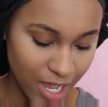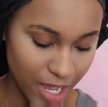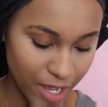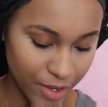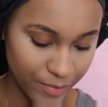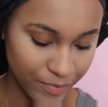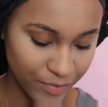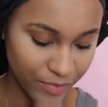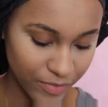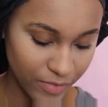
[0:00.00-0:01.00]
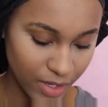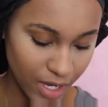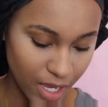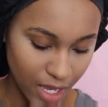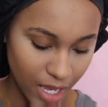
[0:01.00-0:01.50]

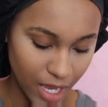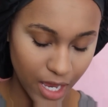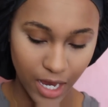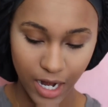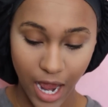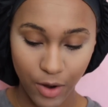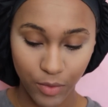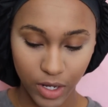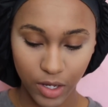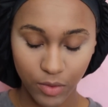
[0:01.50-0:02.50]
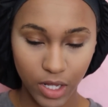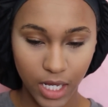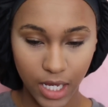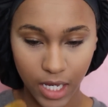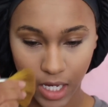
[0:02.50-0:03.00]
And I
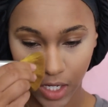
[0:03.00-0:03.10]
really